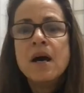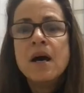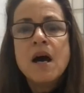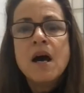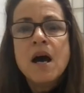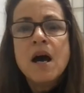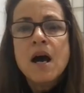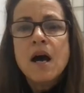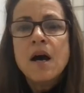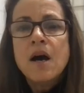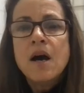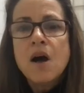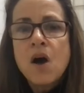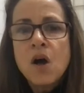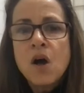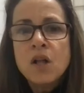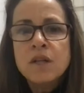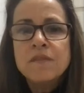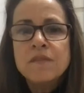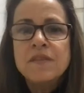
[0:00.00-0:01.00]

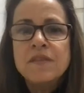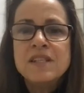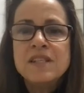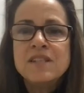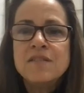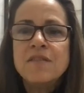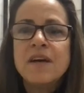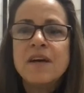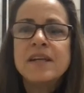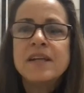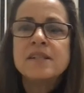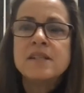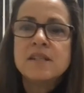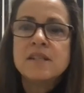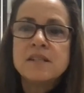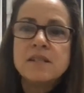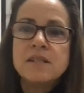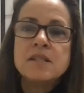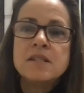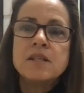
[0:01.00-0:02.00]
All of these
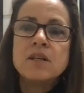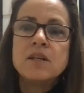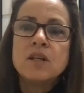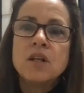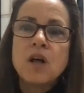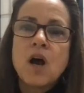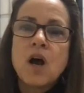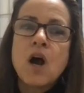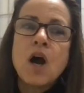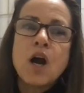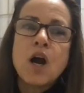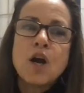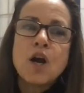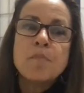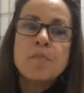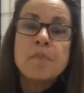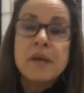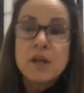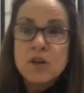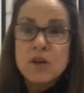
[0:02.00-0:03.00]
devices still
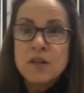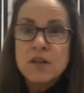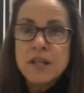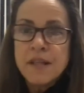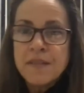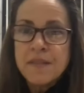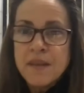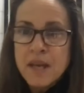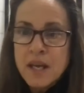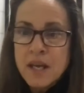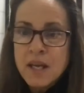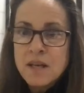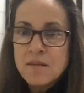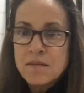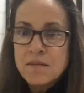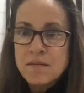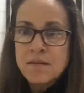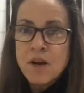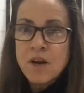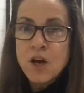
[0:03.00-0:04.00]
are bigger than
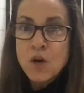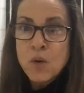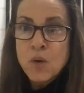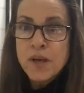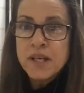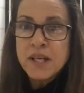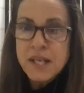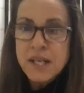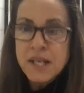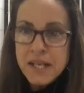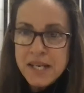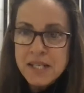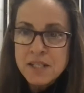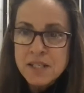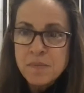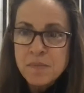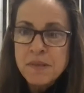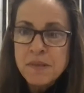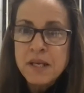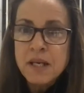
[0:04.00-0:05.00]
they are going to need
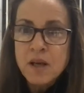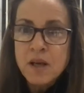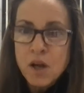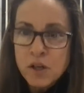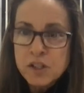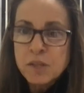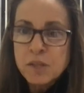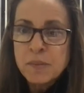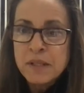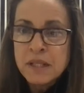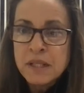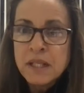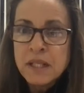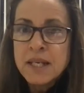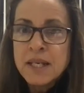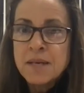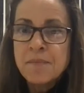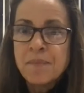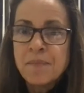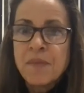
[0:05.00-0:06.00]
to be
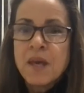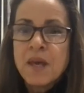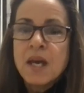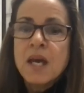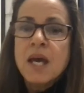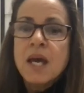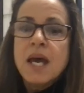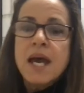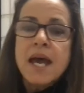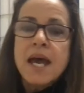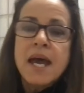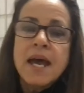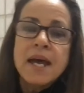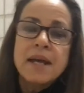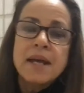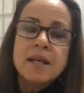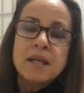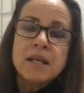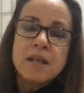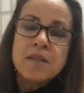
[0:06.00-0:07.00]
ultimately.
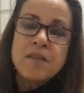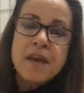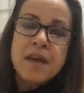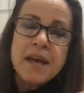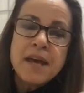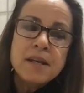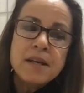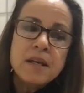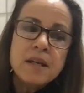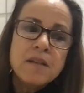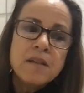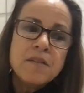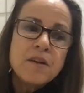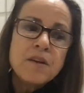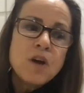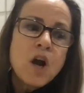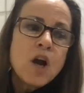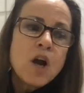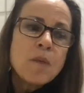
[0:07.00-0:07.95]
And then there are